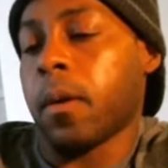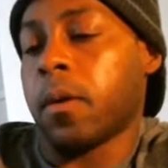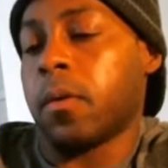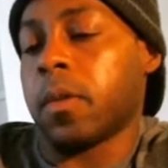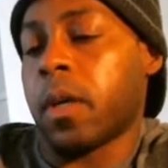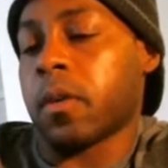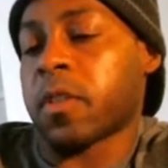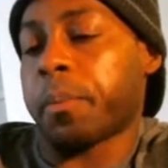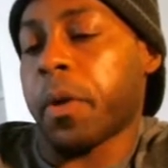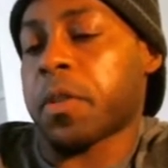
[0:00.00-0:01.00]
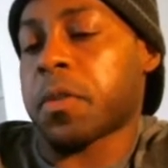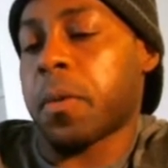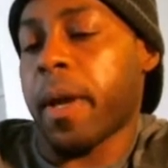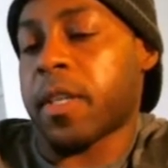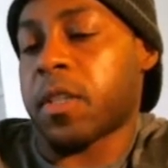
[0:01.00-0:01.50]
who knows the person
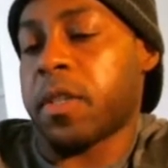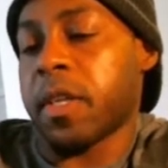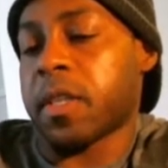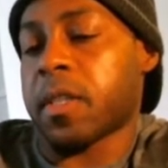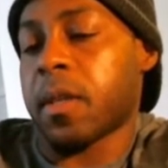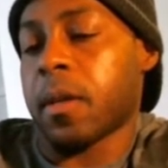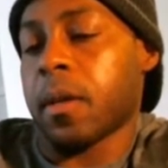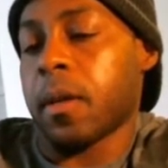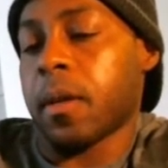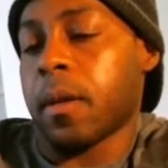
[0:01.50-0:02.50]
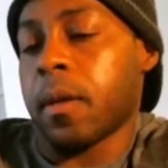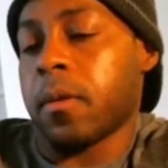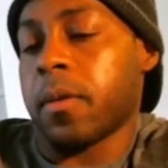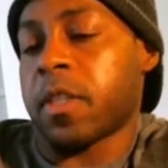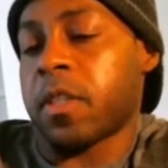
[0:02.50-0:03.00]
who has just
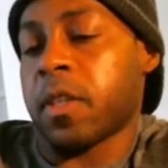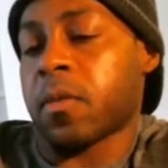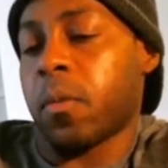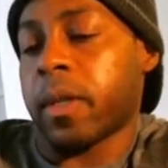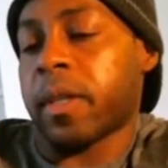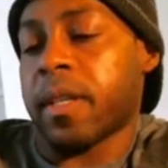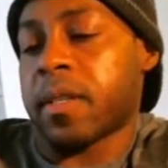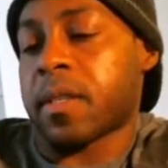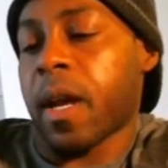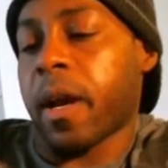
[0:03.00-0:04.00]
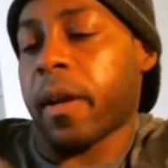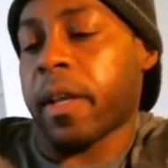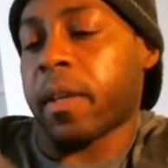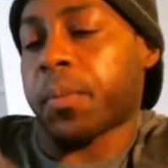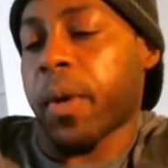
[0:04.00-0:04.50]
what they desire
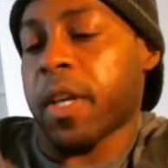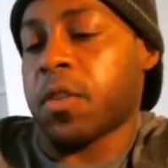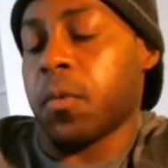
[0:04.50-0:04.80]
and the price you